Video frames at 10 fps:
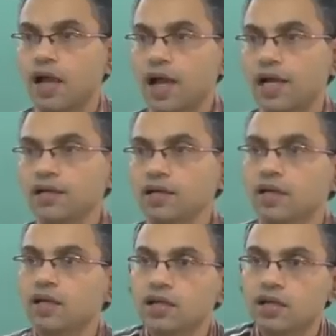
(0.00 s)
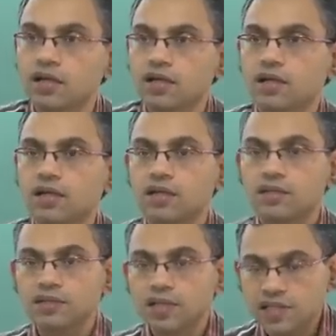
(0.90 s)
and
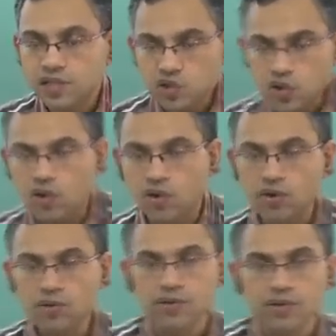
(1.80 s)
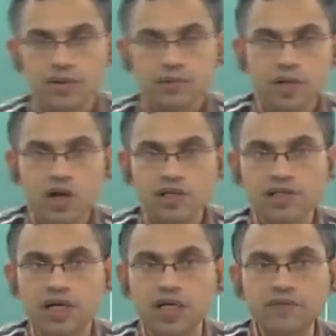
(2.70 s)
this is so because
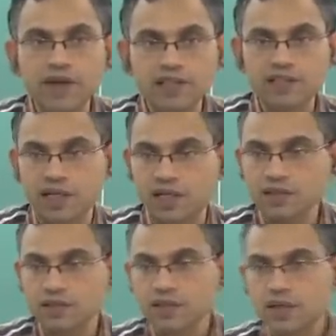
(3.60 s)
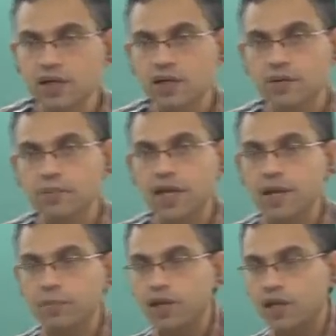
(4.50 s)
convection may
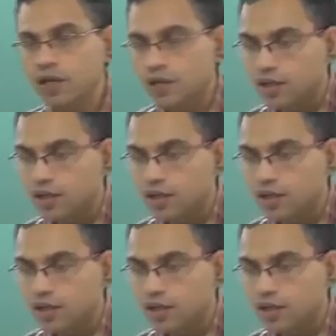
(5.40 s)
be